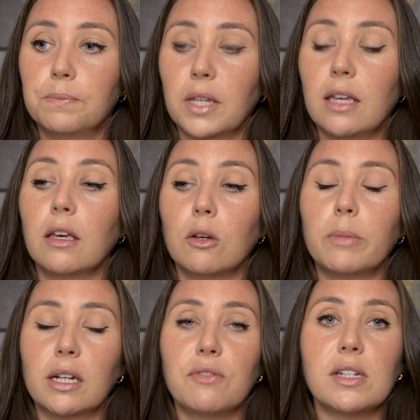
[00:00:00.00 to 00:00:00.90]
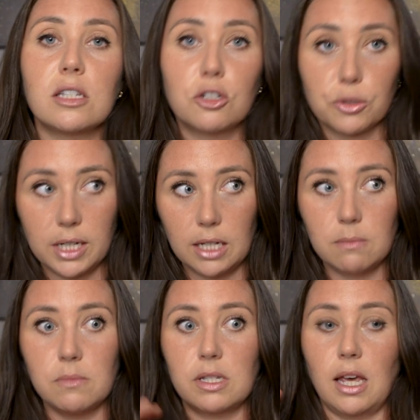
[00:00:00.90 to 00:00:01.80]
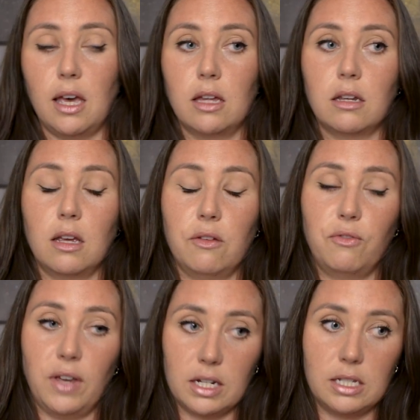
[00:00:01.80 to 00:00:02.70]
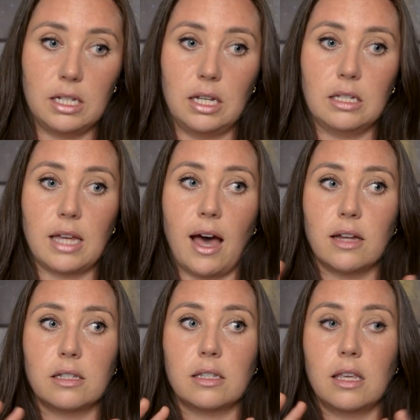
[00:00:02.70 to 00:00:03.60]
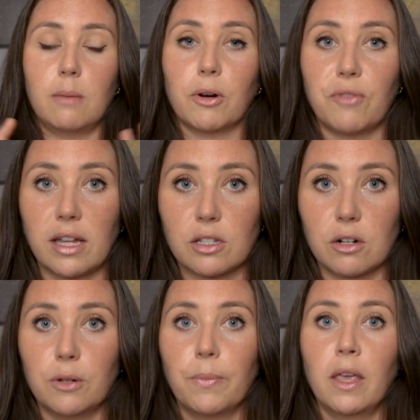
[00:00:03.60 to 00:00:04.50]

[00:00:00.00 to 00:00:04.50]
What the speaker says: he'll manifest in dreams and fantasies as the professor,